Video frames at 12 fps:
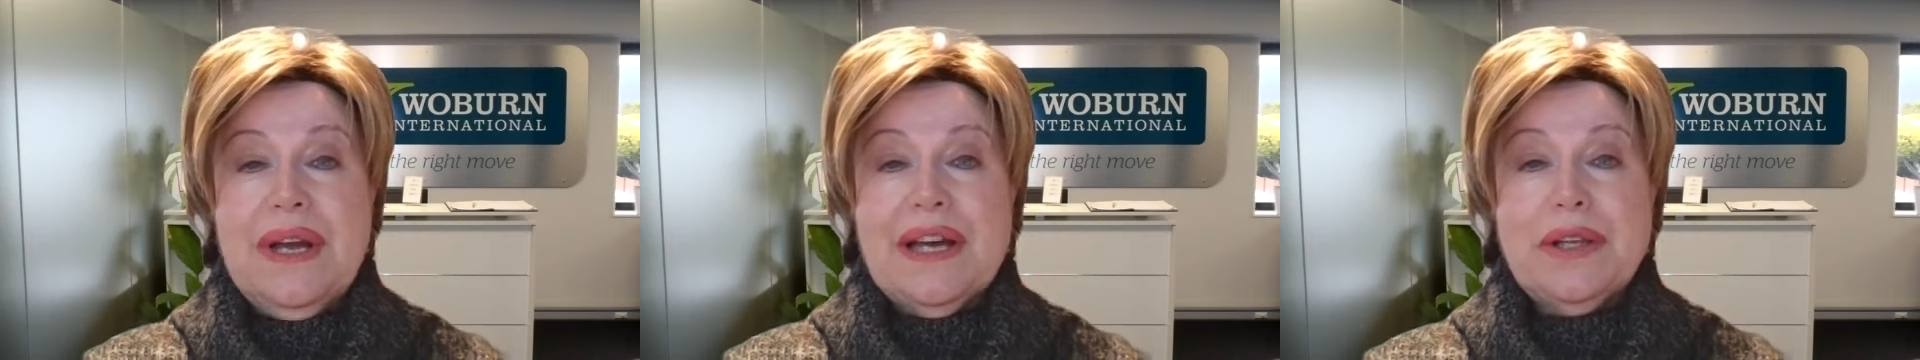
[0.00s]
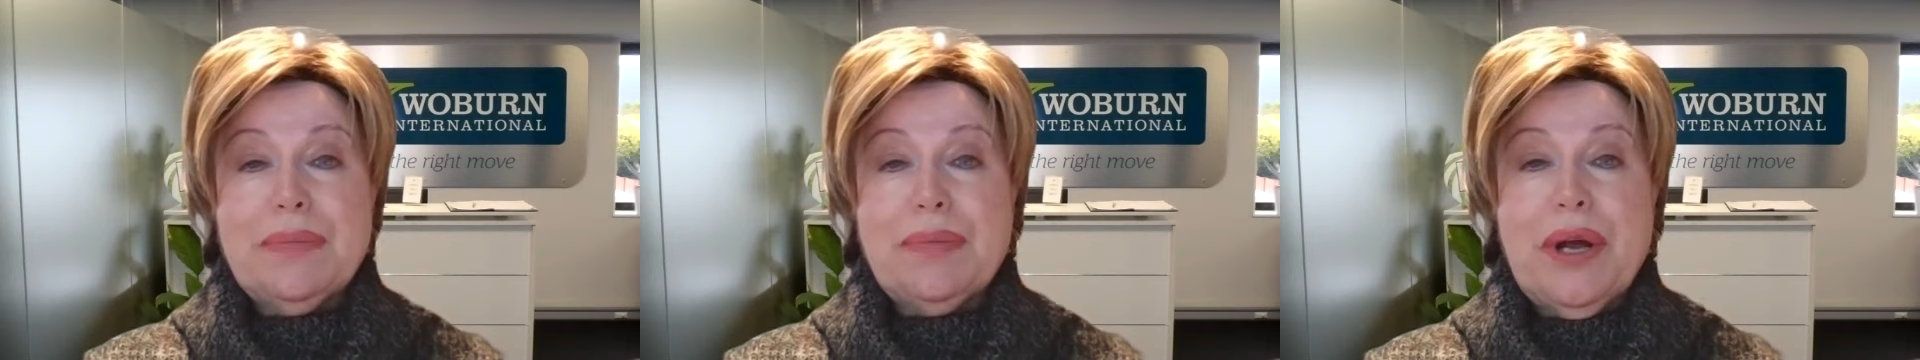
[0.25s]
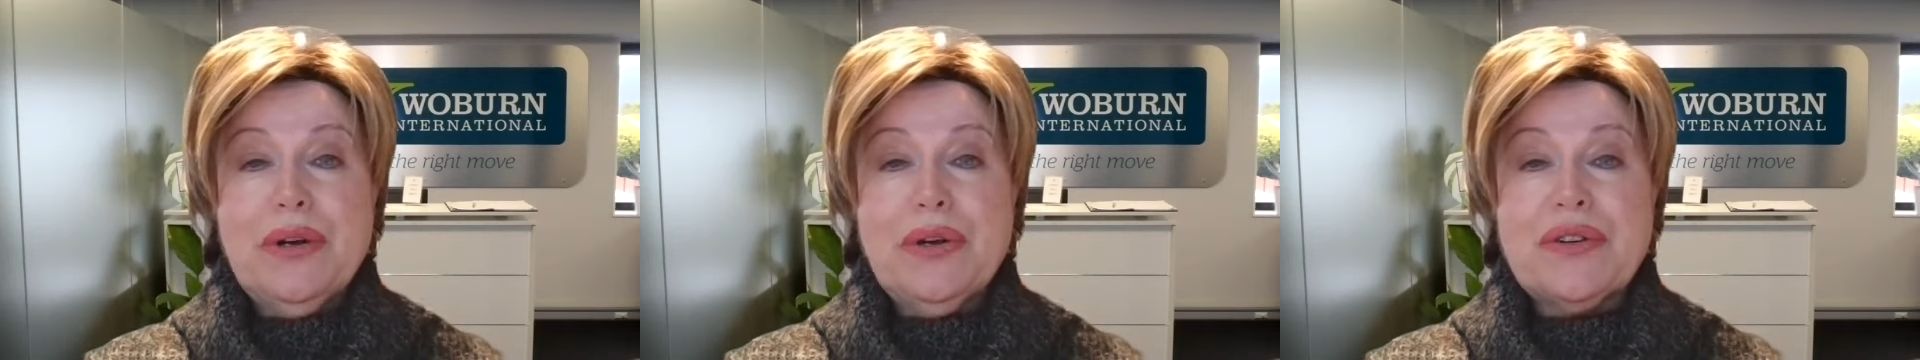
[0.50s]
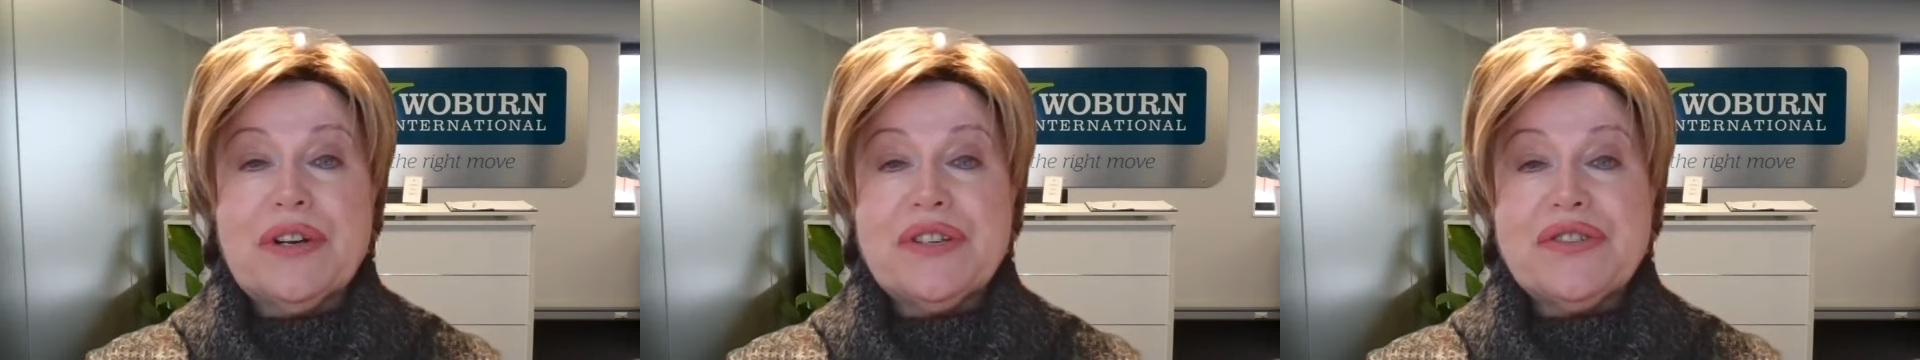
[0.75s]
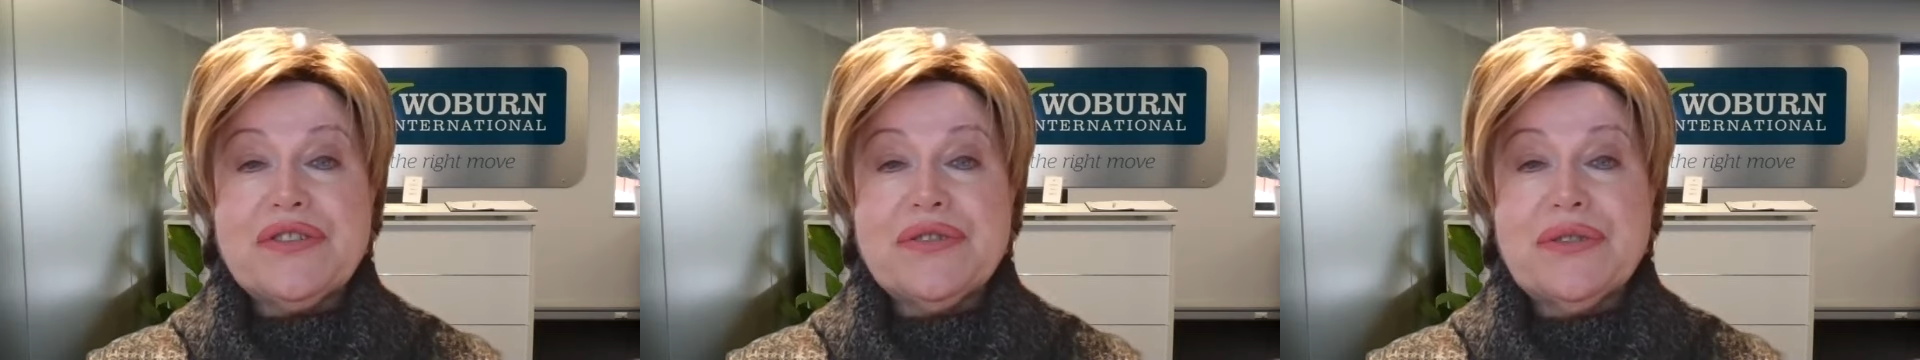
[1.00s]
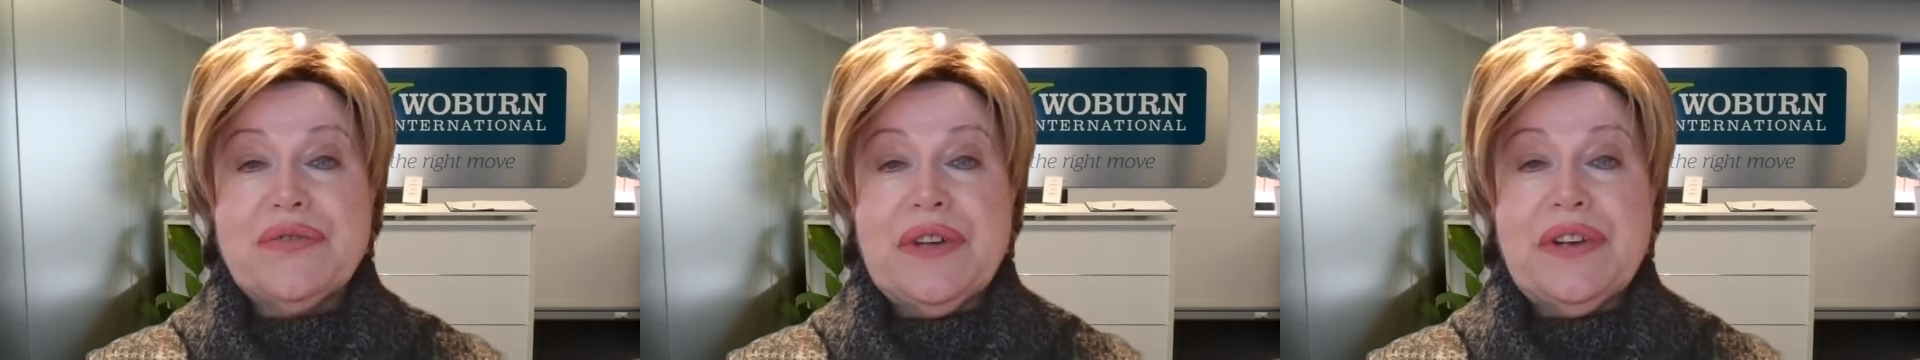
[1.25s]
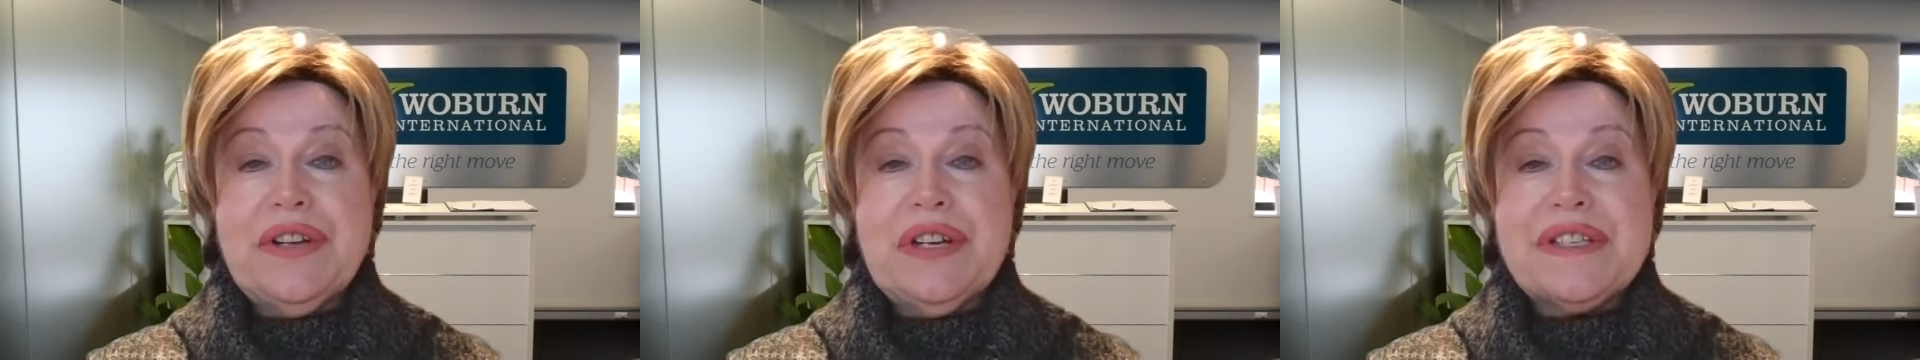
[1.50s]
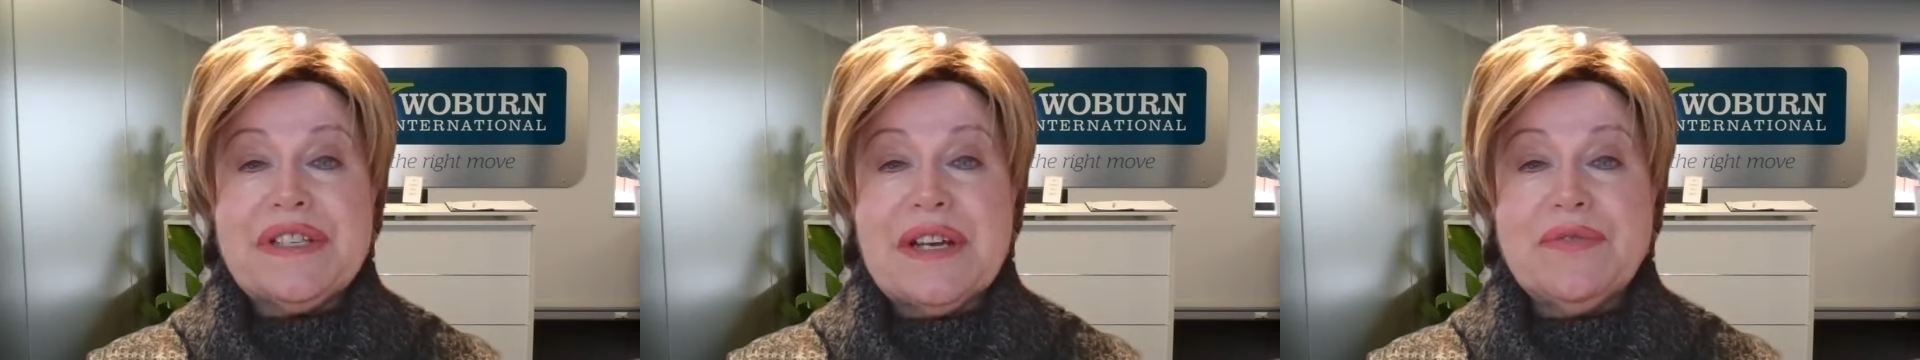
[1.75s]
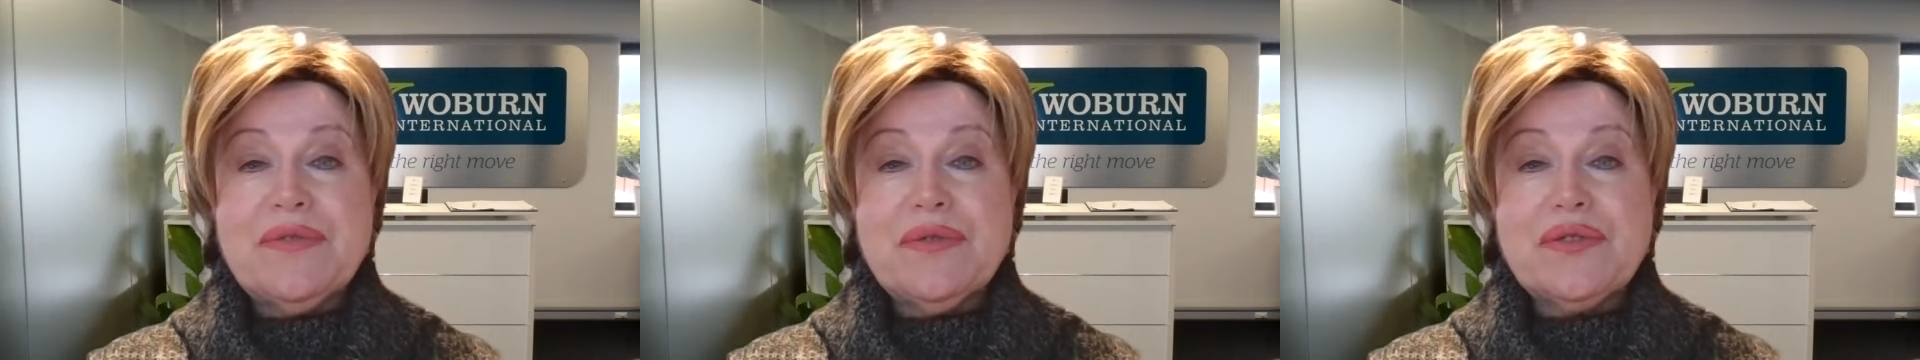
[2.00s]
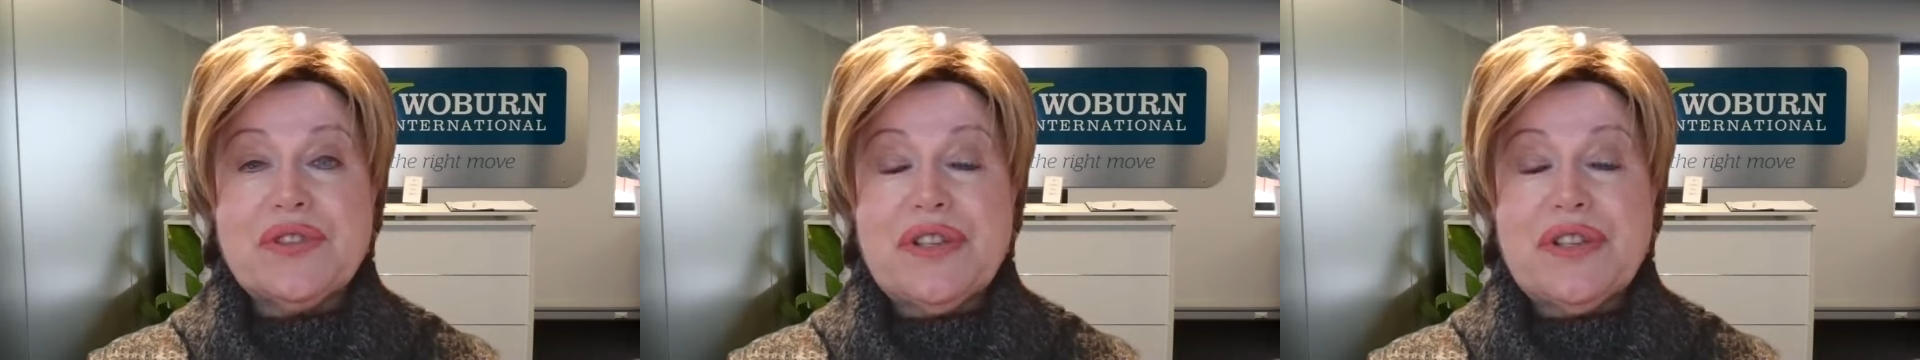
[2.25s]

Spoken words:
and the progress through the various levels